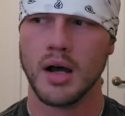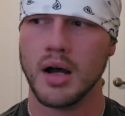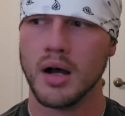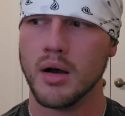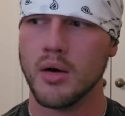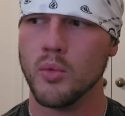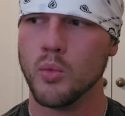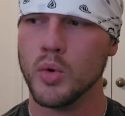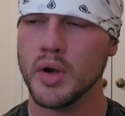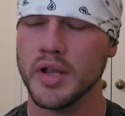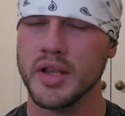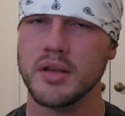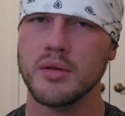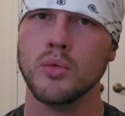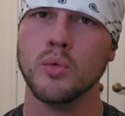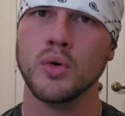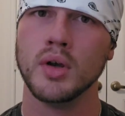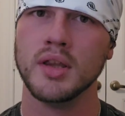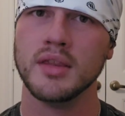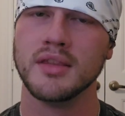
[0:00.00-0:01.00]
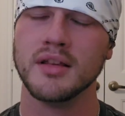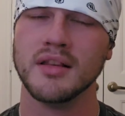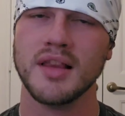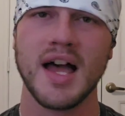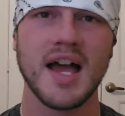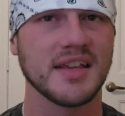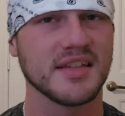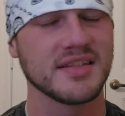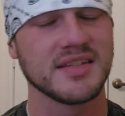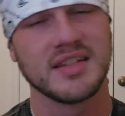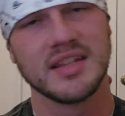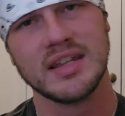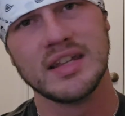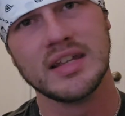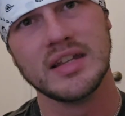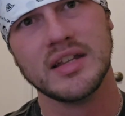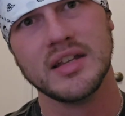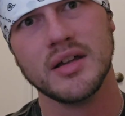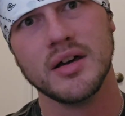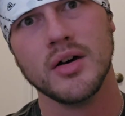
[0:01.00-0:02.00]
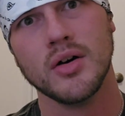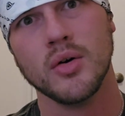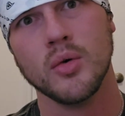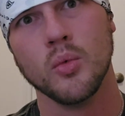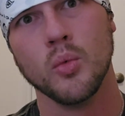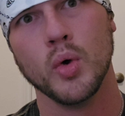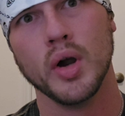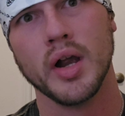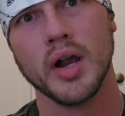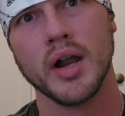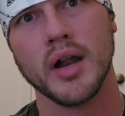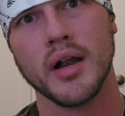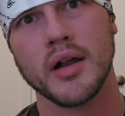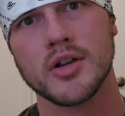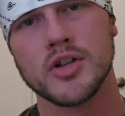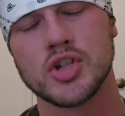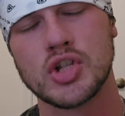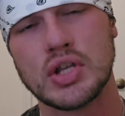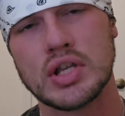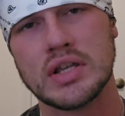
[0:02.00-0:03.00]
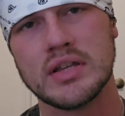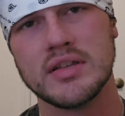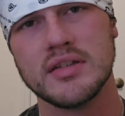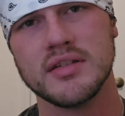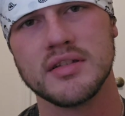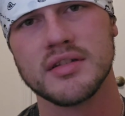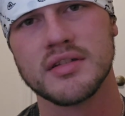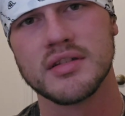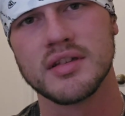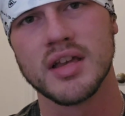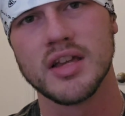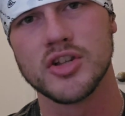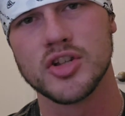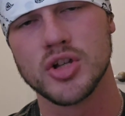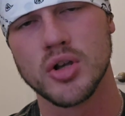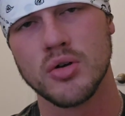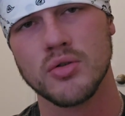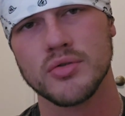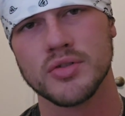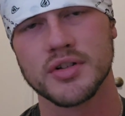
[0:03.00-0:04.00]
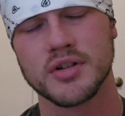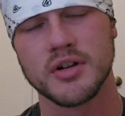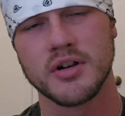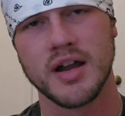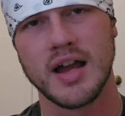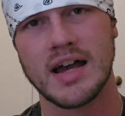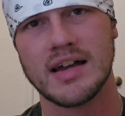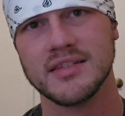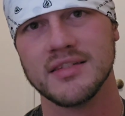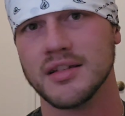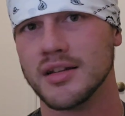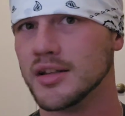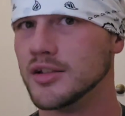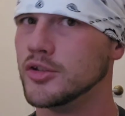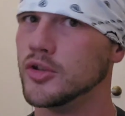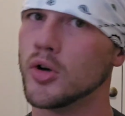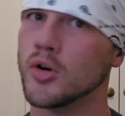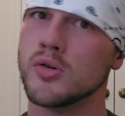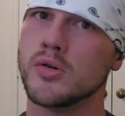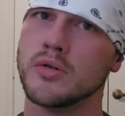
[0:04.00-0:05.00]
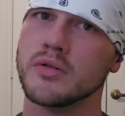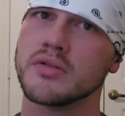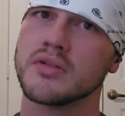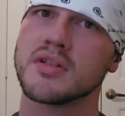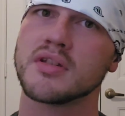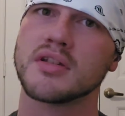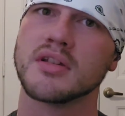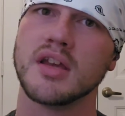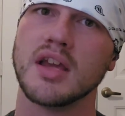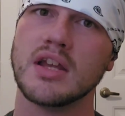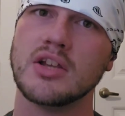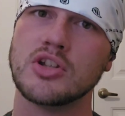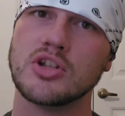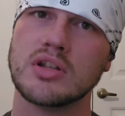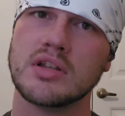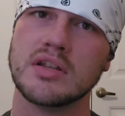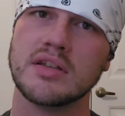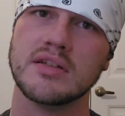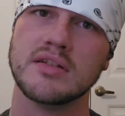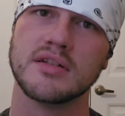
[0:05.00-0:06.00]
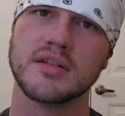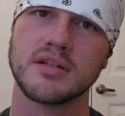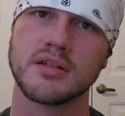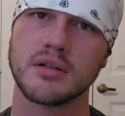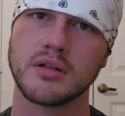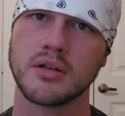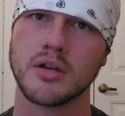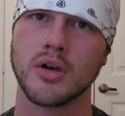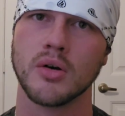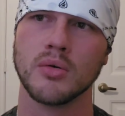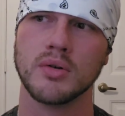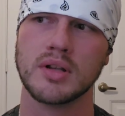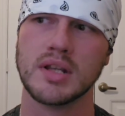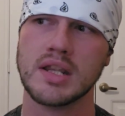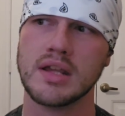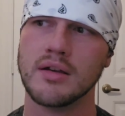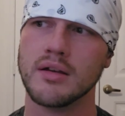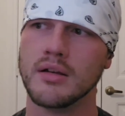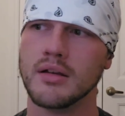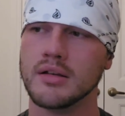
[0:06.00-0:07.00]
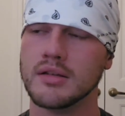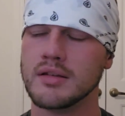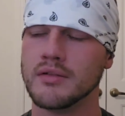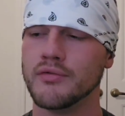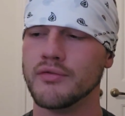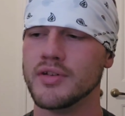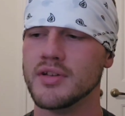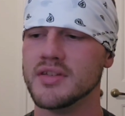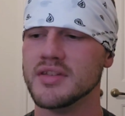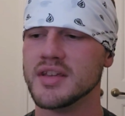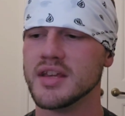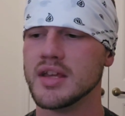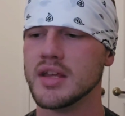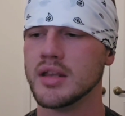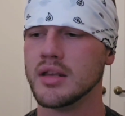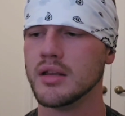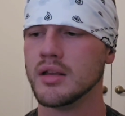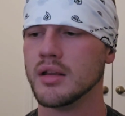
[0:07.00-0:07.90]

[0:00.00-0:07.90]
when the last scene where it shows her as an adult and she's going to visit